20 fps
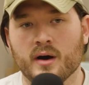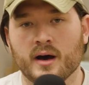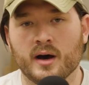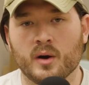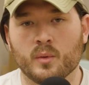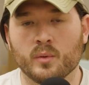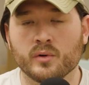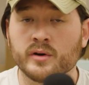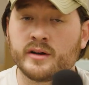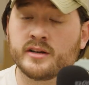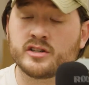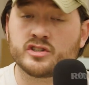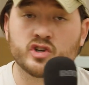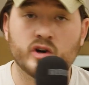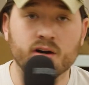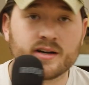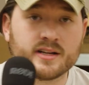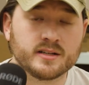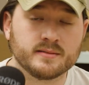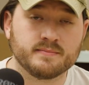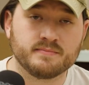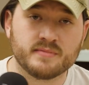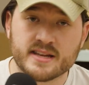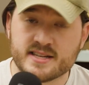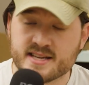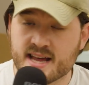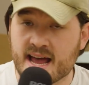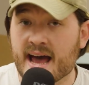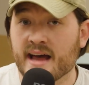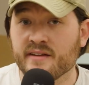we're going to try
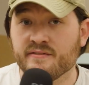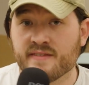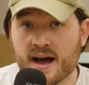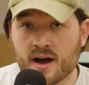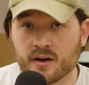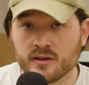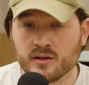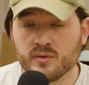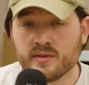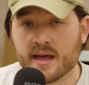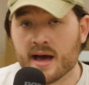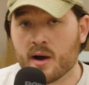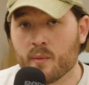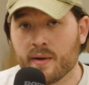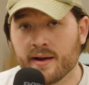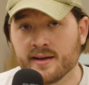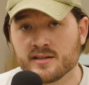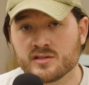to add value that way.